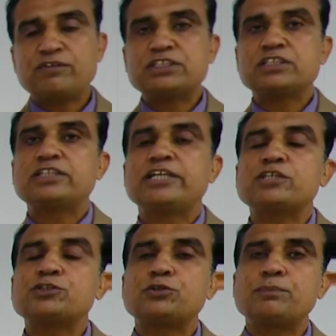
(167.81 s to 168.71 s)
equation there
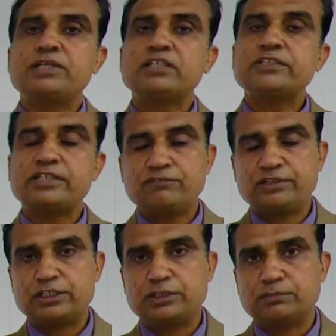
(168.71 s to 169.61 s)
should be 3
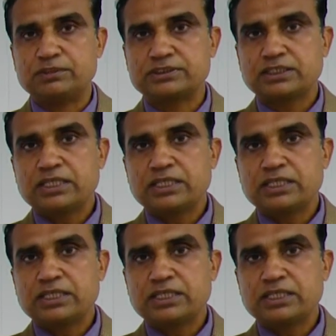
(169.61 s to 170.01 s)
variables.